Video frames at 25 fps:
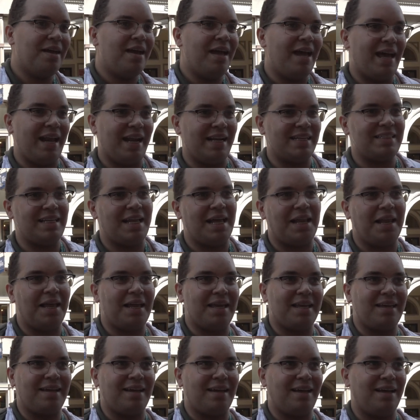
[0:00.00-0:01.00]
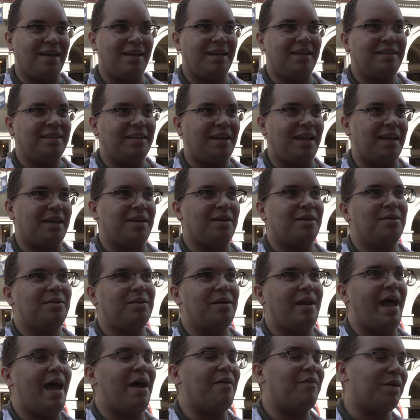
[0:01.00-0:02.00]
And it's not like like
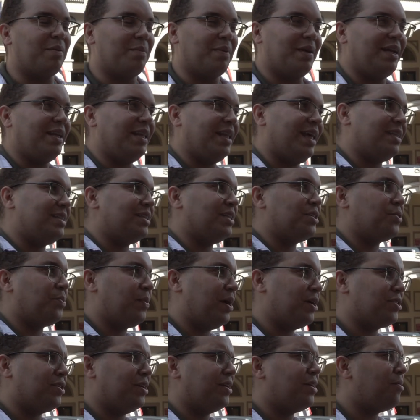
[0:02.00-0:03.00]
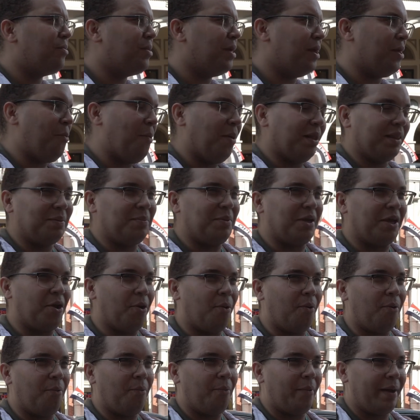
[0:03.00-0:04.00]
having been in that situation, I don't really want them to
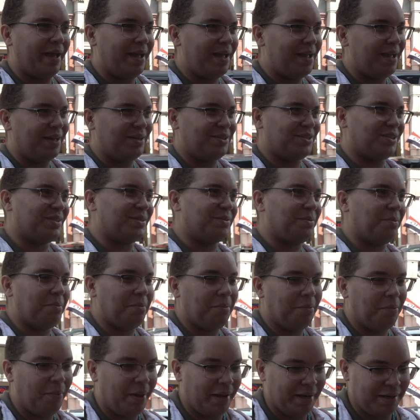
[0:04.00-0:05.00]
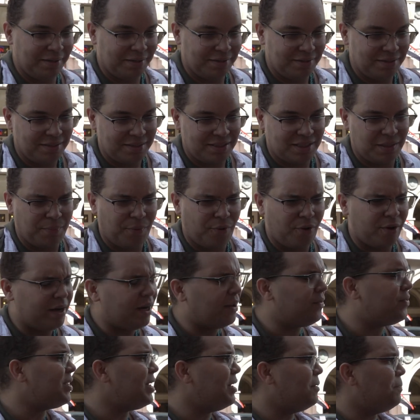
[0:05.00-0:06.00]
go away. I just want support. And
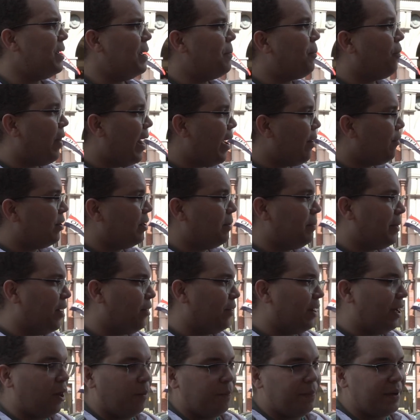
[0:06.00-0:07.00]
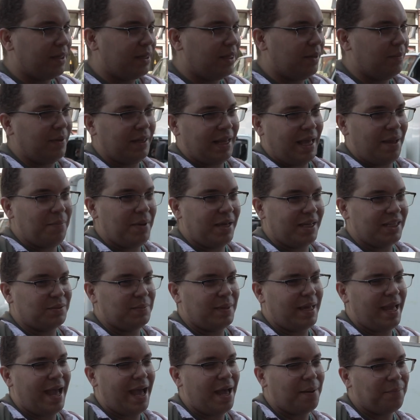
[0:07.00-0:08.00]
I've seen people out and about helping them, and that makes
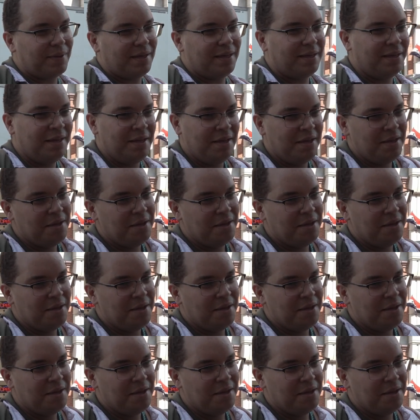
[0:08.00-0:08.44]
me happy.